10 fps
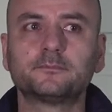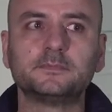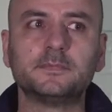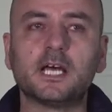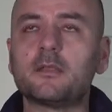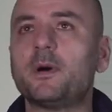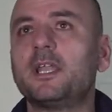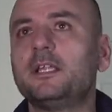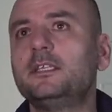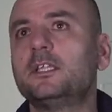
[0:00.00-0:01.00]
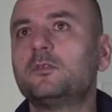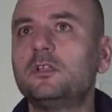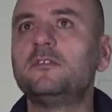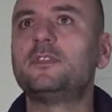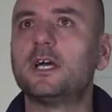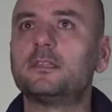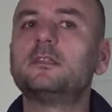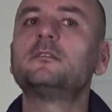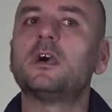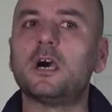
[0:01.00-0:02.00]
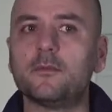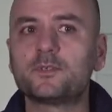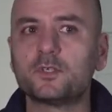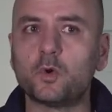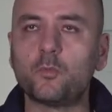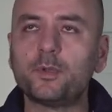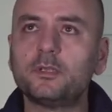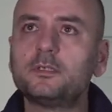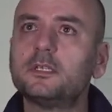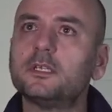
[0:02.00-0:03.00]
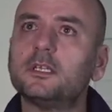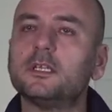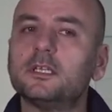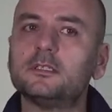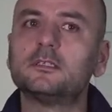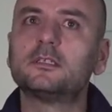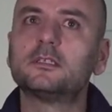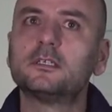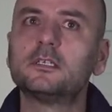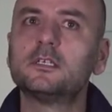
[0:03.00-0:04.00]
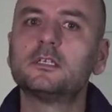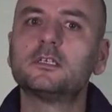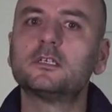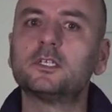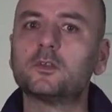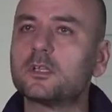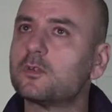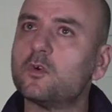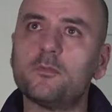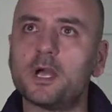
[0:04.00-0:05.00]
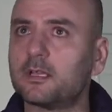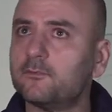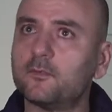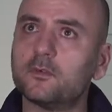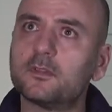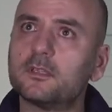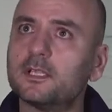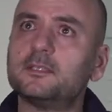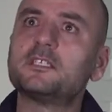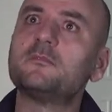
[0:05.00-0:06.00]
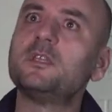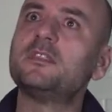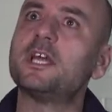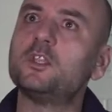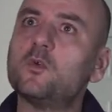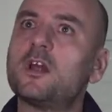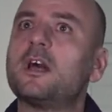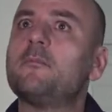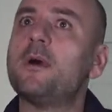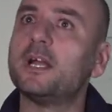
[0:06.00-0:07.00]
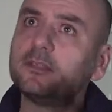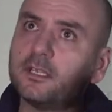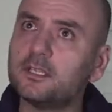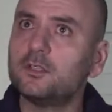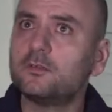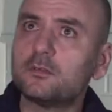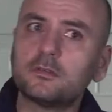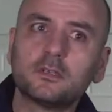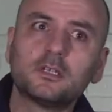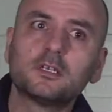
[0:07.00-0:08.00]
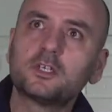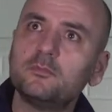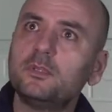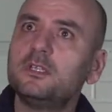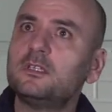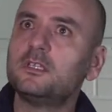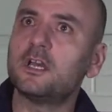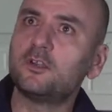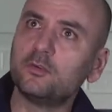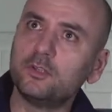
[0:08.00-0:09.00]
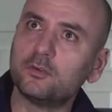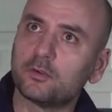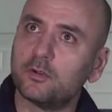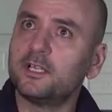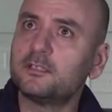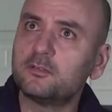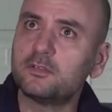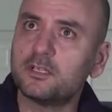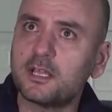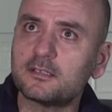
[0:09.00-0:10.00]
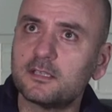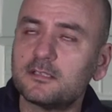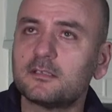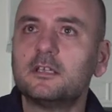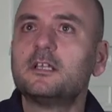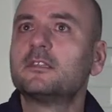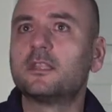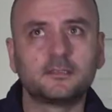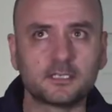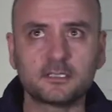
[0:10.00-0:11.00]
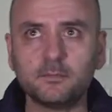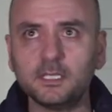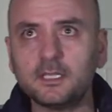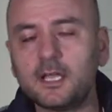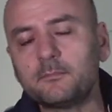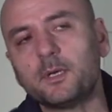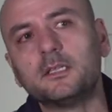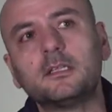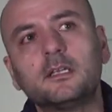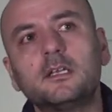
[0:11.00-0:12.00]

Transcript: not a bad idea to leave that option open and you can go back and forth. That doesn't mean that you are abandoning your community and your loyalty to the United States. That doesn't mean that, but